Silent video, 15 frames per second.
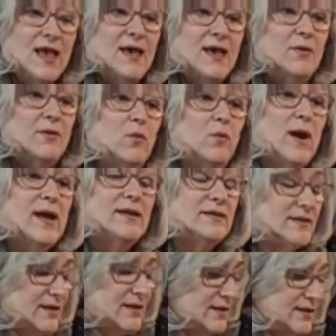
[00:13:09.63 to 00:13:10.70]

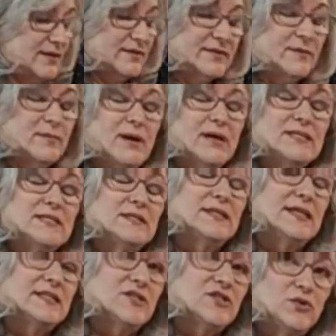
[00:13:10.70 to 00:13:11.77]
When the muslin
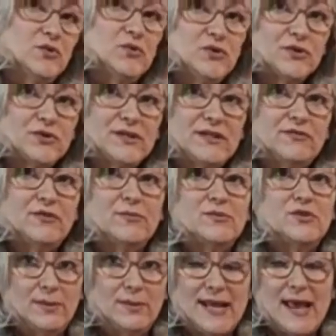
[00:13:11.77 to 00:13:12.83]
gets too dirty from too many